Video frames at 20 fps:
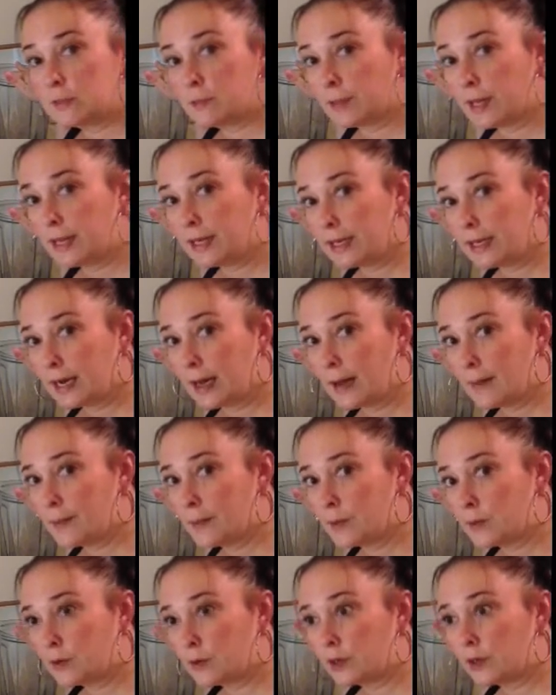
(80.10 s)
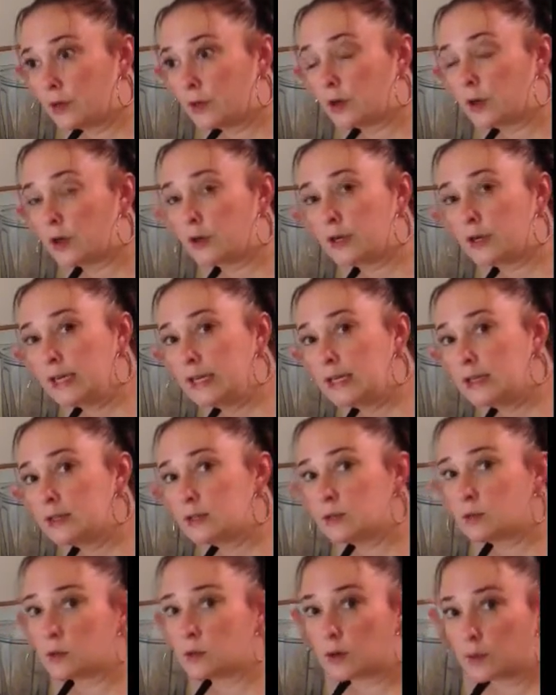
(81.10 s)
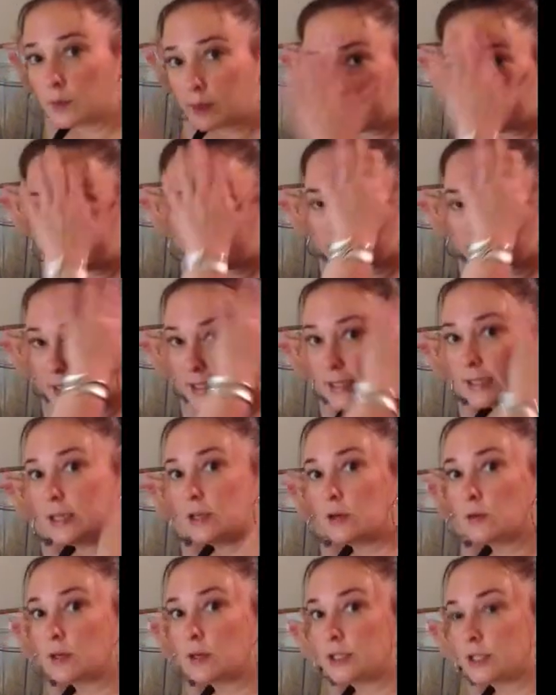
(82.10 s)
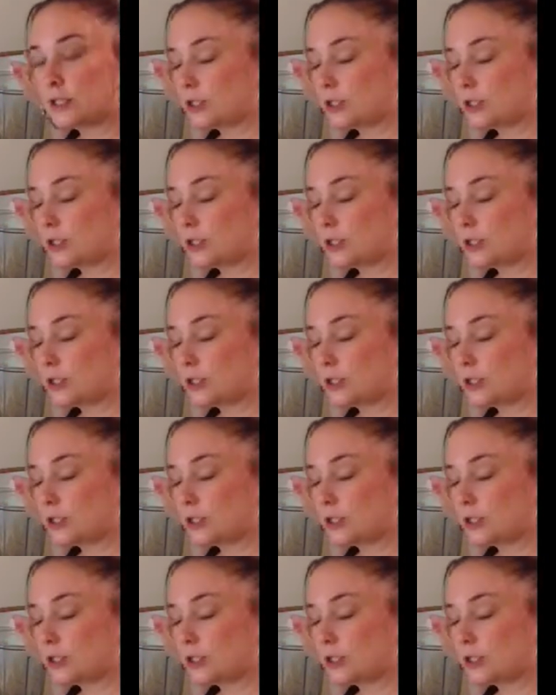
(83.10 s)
blended up, or your greens, or whatever it is that you want to